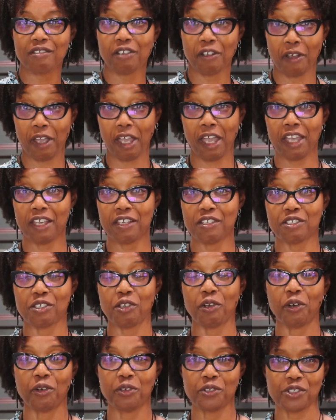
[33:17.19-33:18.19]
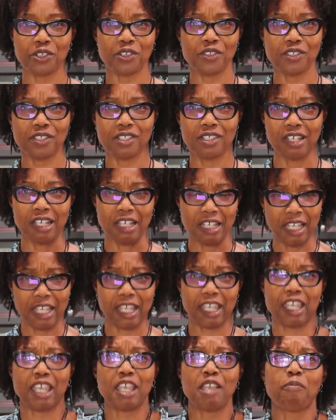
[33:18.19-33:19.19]
Okay, so just
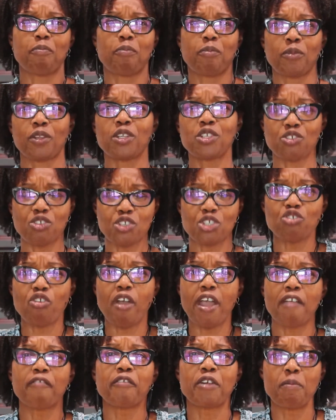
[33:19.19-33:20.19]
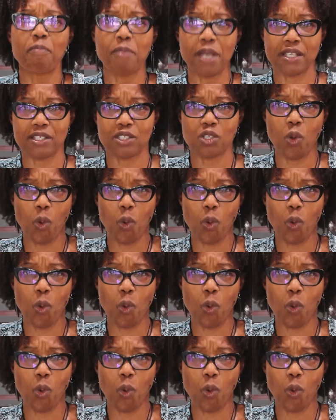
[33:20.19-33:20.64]
try your very best to